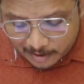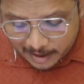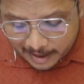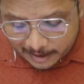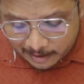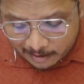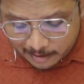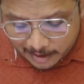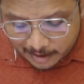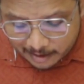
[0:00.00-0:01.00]
and
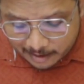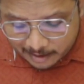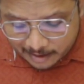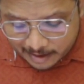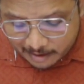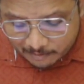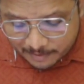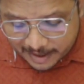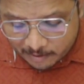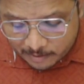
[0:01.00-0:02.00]
here
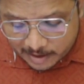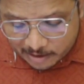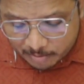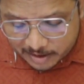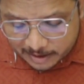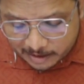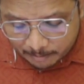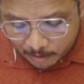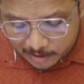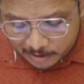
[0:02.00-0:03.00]
we have denominator
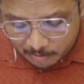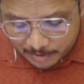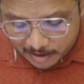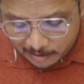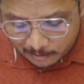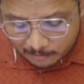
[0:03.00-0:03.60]
polynomial.